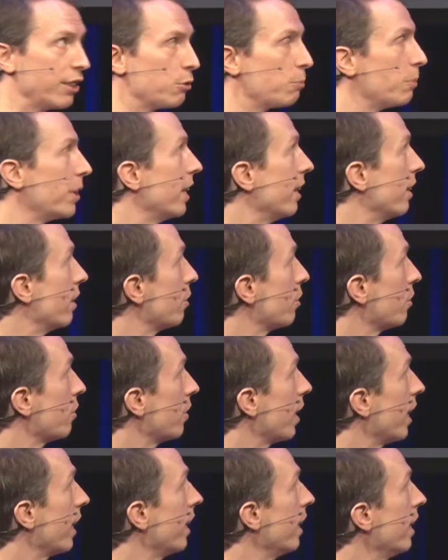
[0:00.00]
speed, I should
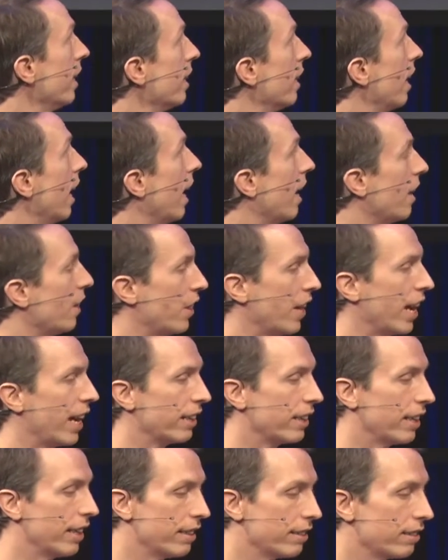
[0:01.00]
say, and
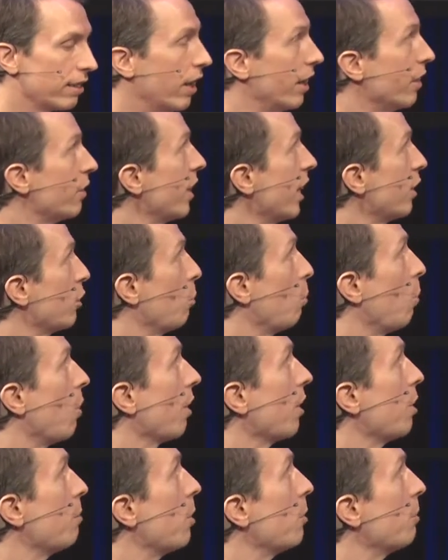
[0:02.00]
it's set to
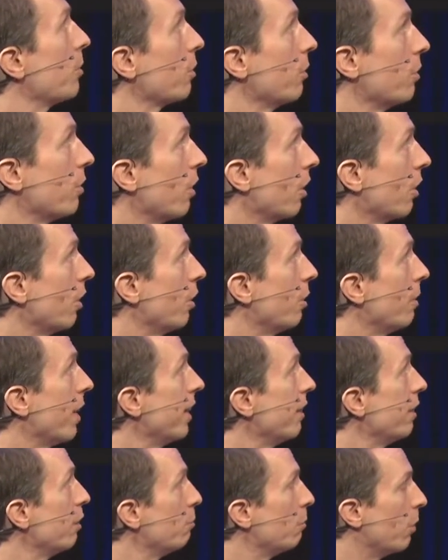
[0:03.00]
1 at the moment, so it's not going to do
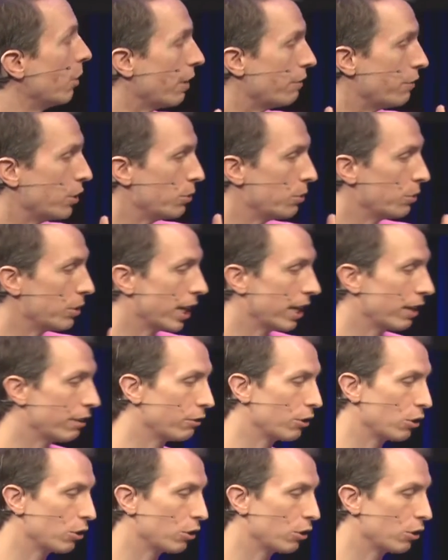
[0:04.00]
anything. But if you kind of